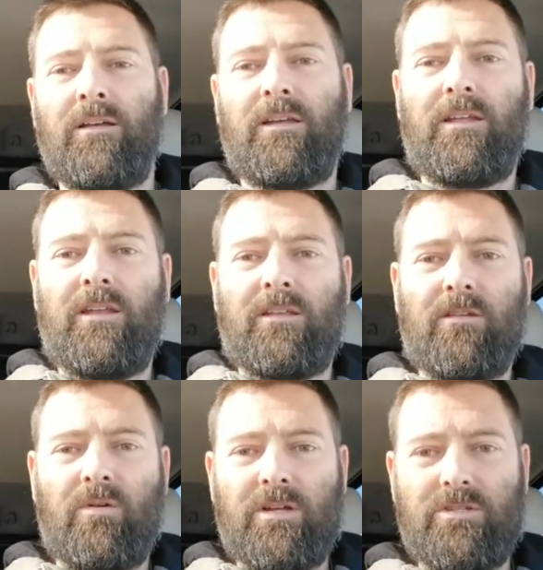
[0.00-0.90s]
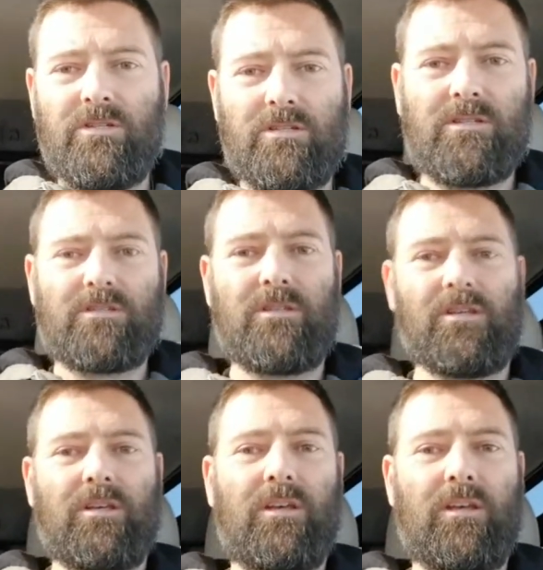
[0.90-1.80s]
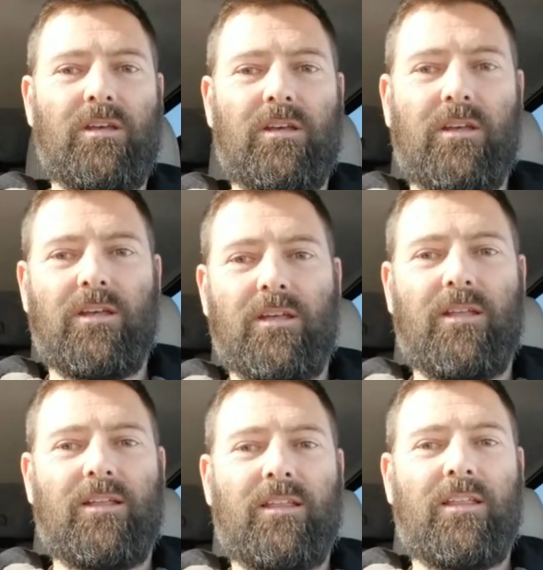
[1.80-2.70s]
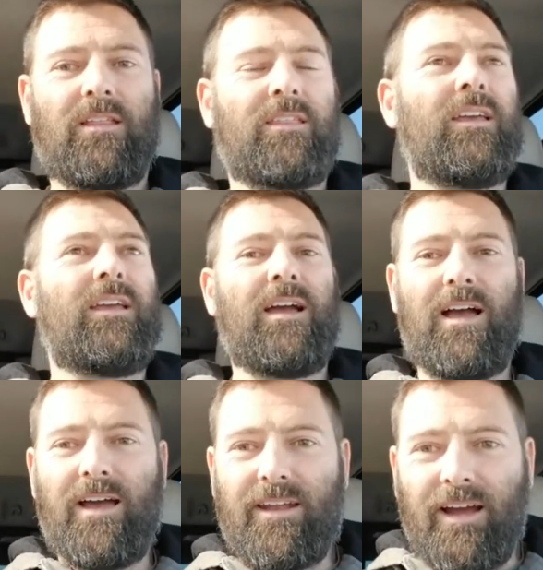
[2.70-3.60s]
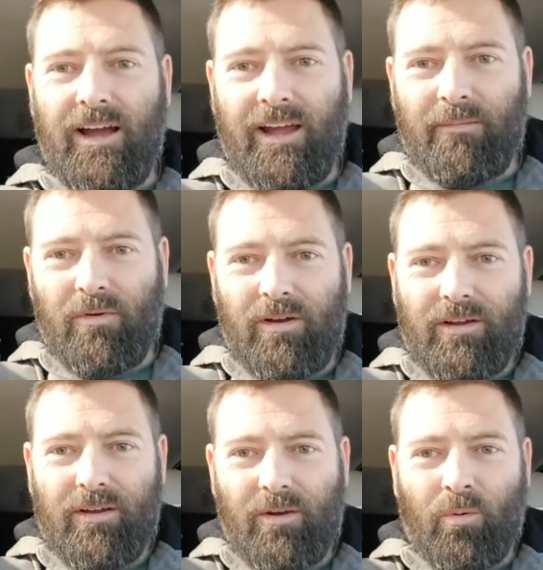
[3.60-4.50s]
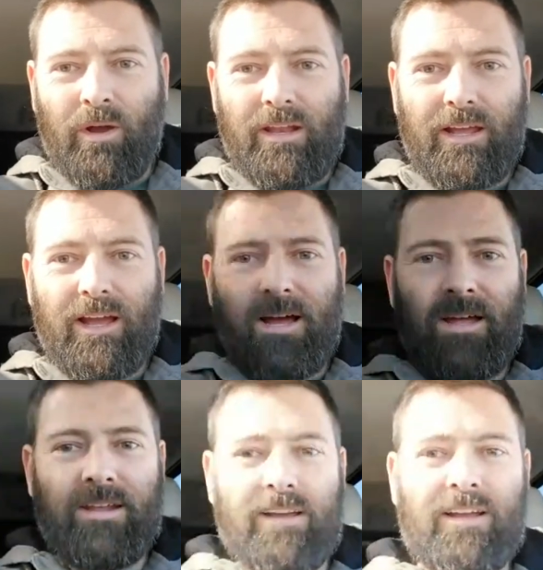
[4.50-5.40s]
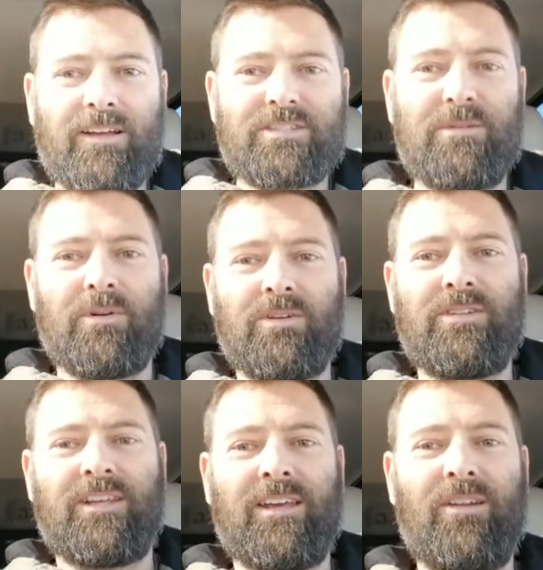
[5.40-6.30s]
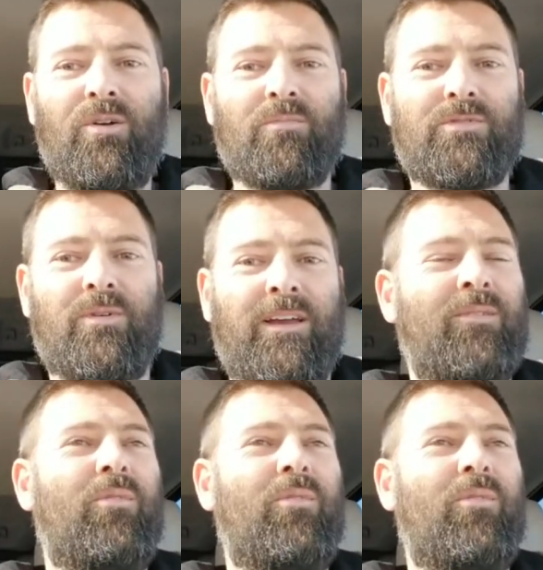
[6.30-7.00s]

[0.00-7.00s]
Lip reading: Any other questions? Thank God I'm waiting on a customer to get home so I can